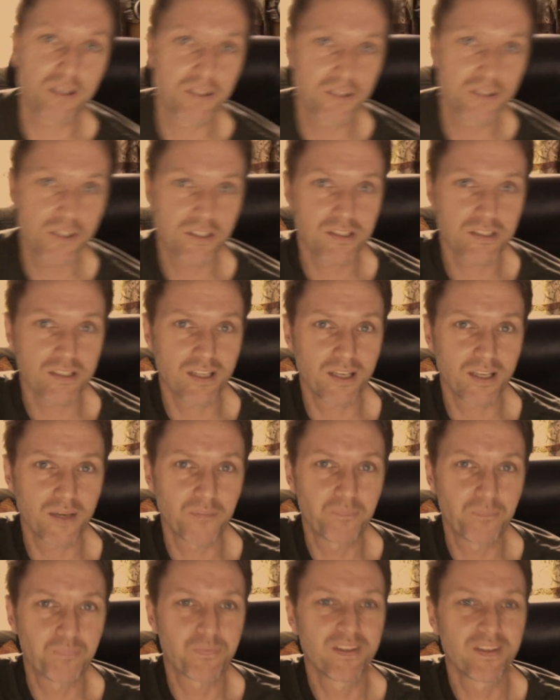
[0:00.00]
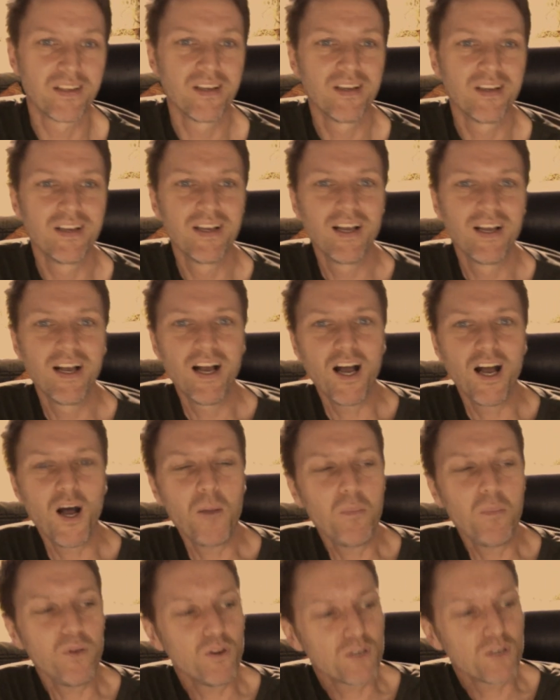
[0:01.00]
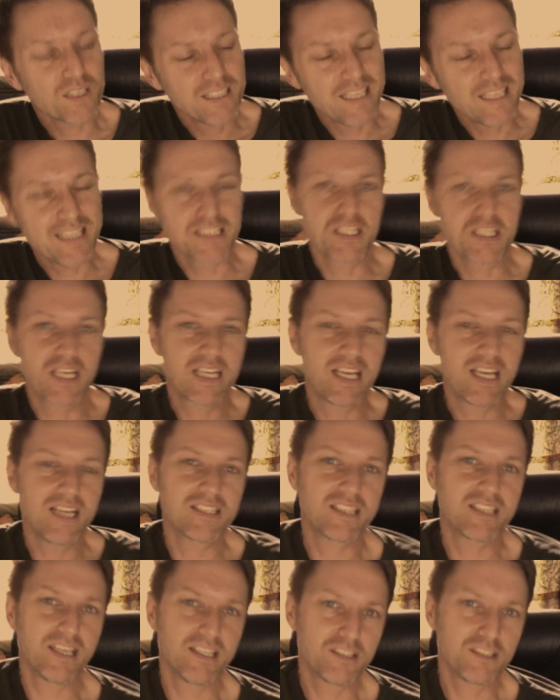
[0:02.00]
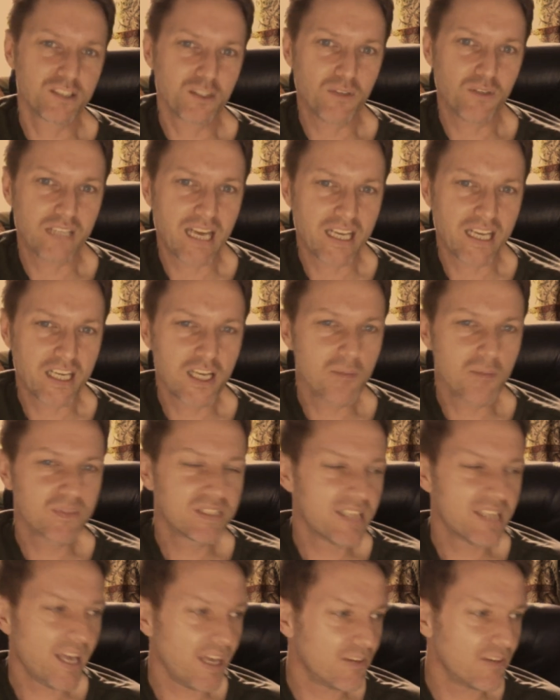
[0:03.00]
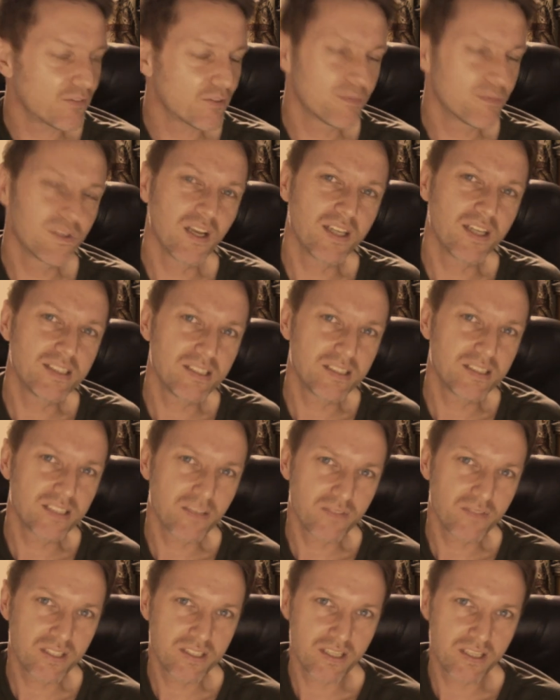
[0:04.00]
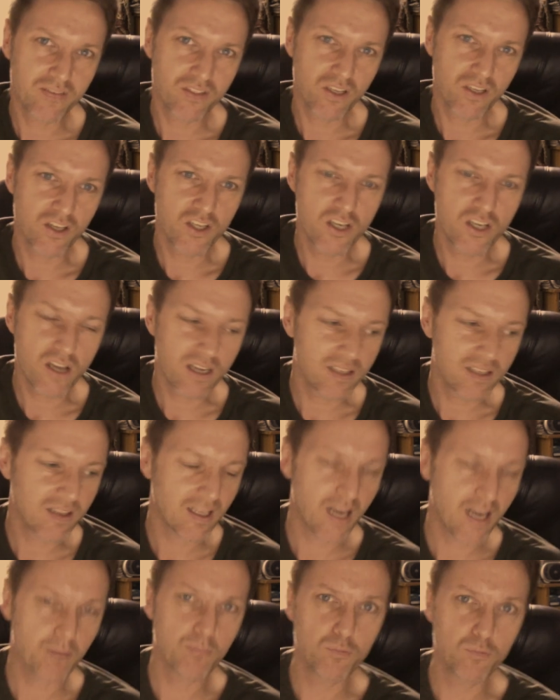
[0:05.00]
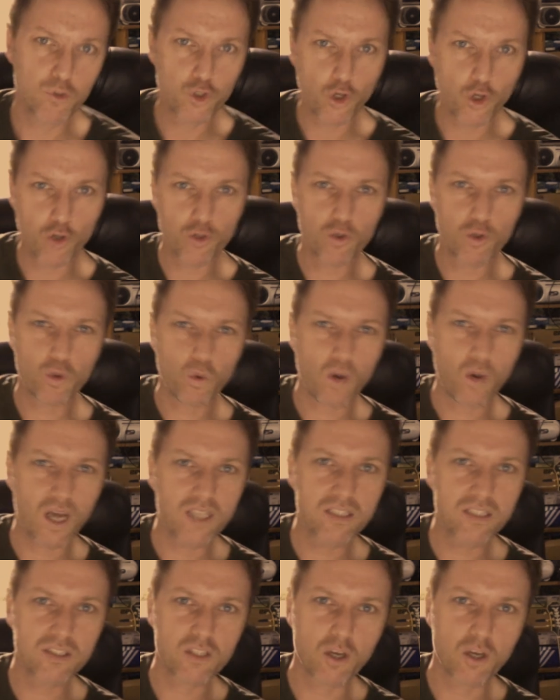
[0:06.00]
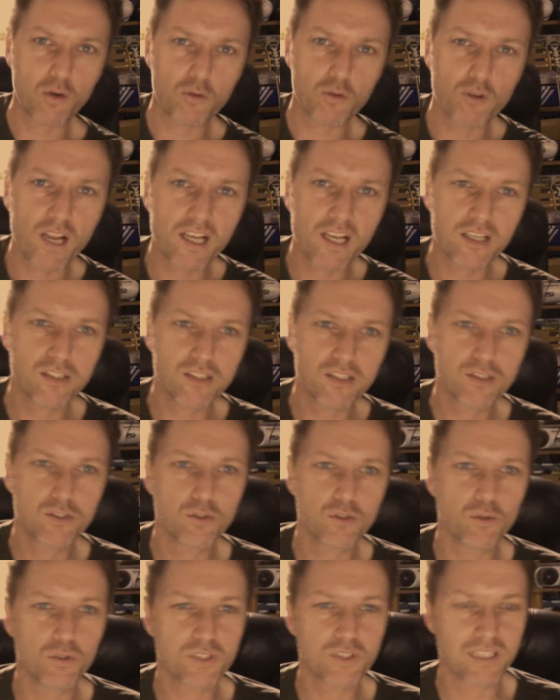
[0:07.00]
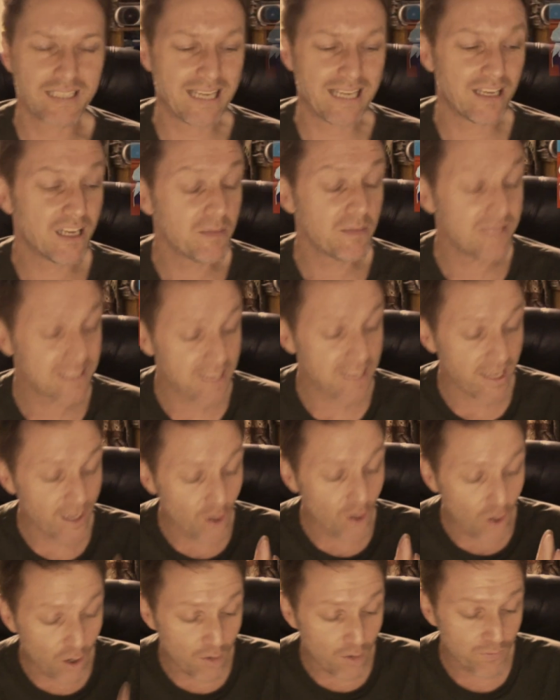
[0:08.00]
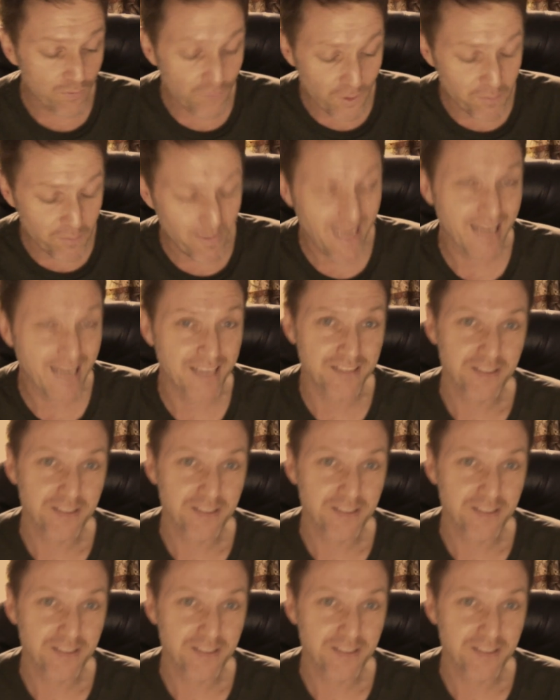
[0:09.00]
just there. But look, let's get into it. And at number 10 from 1977, her ninth album, Don Juan's Reckless Daughter. Now, let me say off the bat